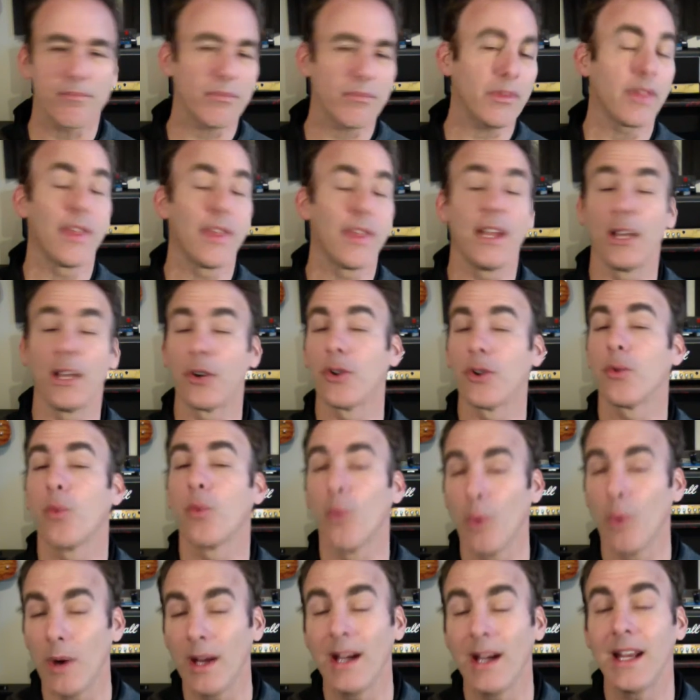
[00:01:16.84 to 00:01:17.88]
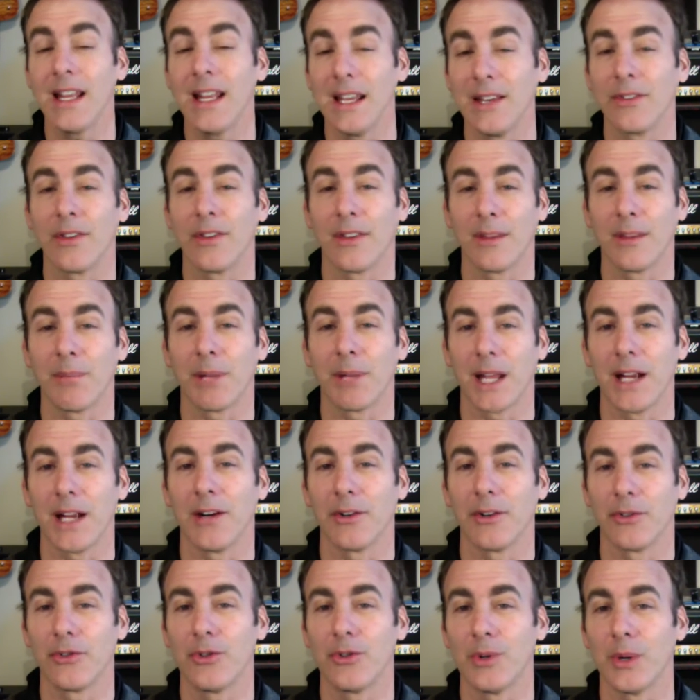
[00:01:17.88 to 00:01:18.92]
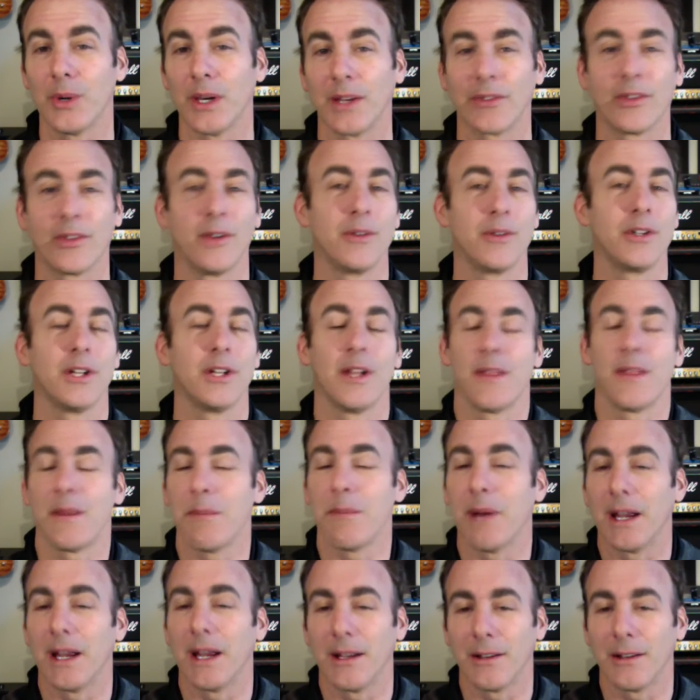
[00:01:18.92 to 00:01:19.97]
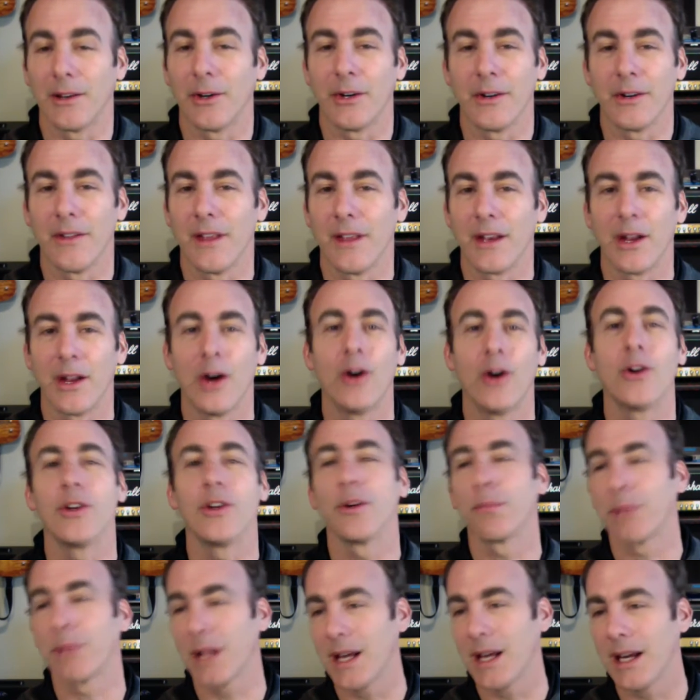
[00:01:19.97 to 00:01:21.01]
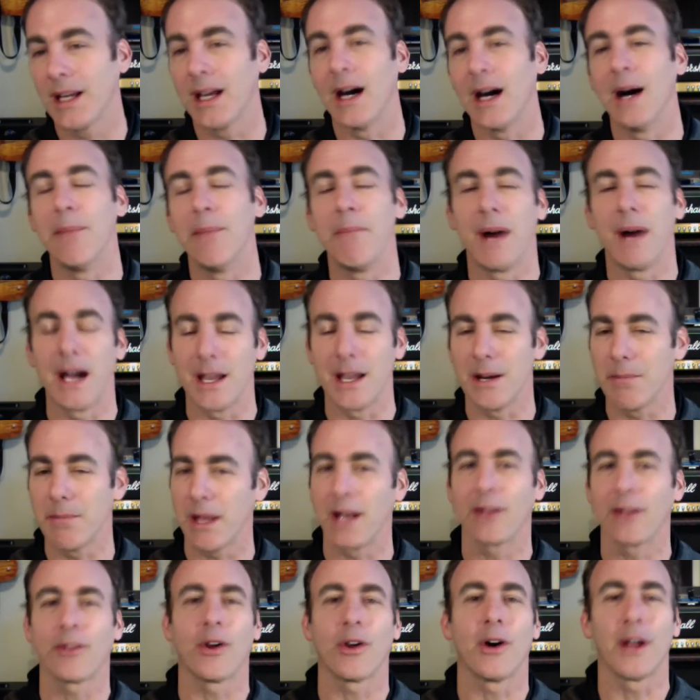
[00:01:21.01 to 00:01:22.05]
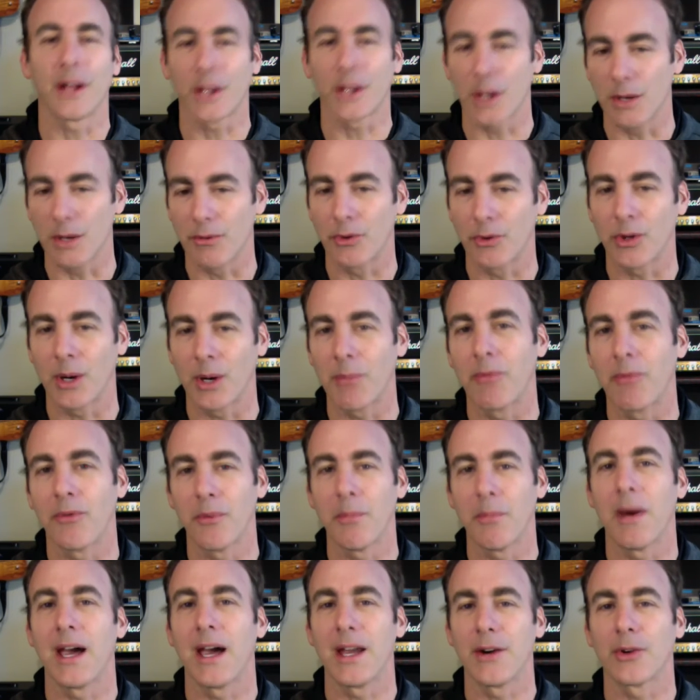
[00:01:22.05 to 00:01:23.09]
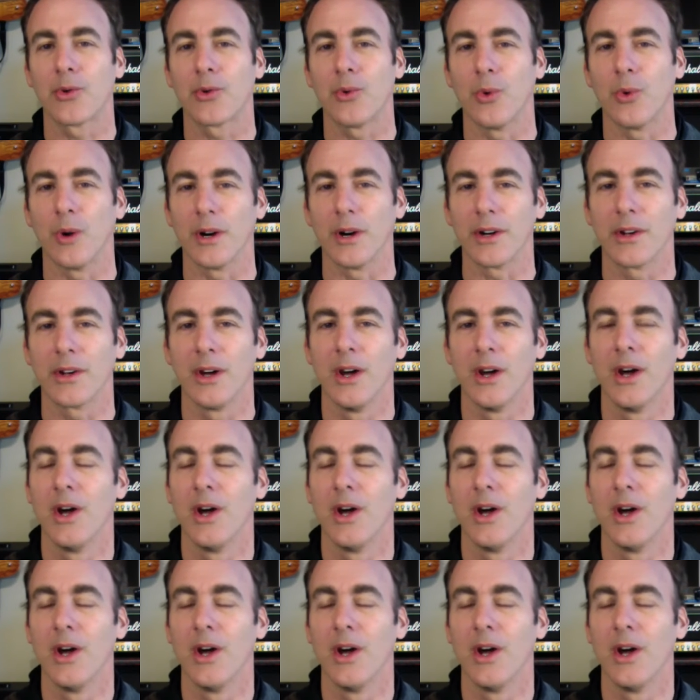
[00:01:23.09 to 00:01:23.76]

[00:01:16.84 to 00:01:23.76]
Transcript: They learn what it is that the player is doing. So, they might learn that, oh, you're playing a minor pentatonic over top of a minor chord.